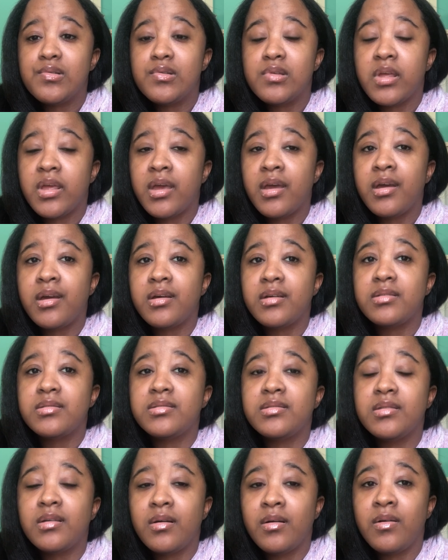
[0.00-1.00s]
Yeah,
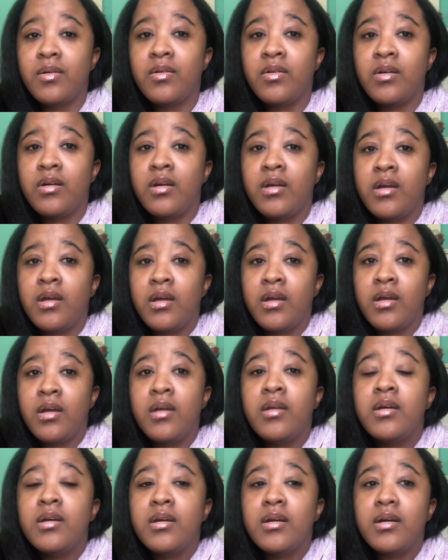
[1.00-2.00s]
so
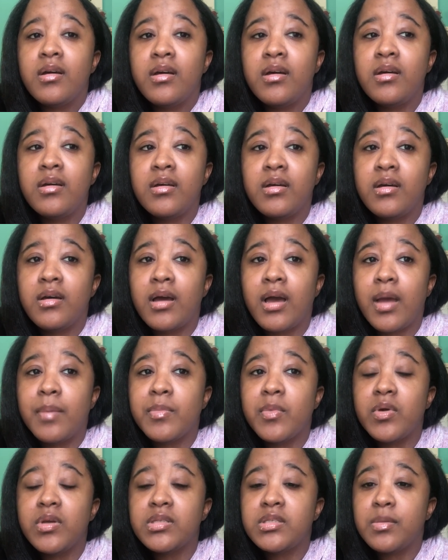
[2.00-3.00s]
I'm
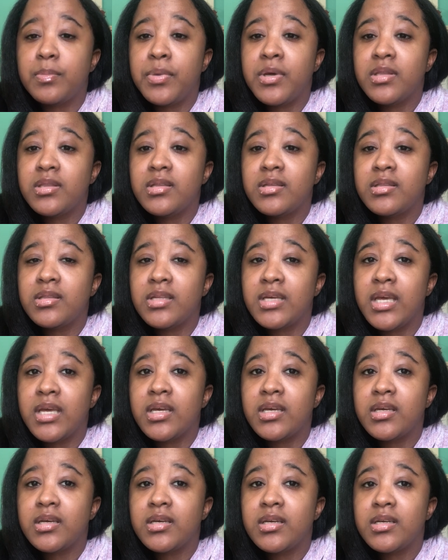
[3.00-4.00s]
going to put the
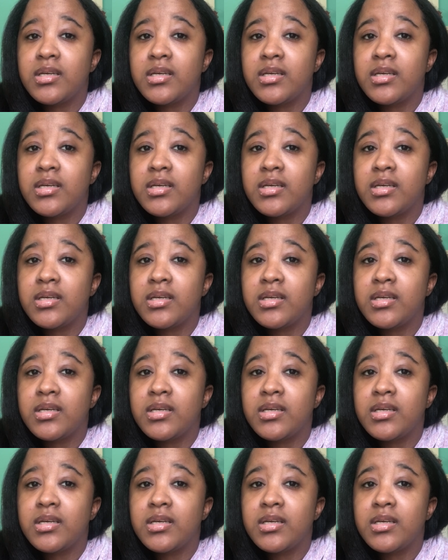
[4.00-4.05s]
link